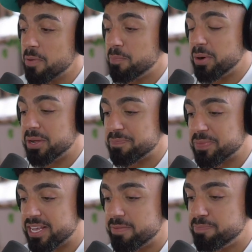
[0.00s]
but
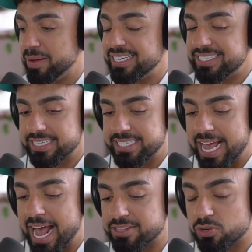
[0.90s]
it basically
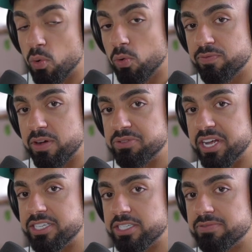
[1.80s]
had the whole
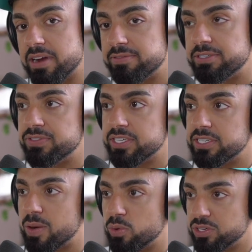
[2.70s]
foundation of everything
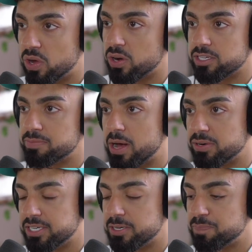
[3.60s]
that we're talking about
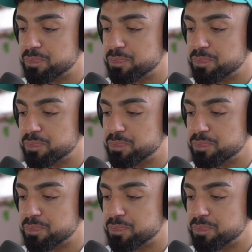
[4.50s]
here.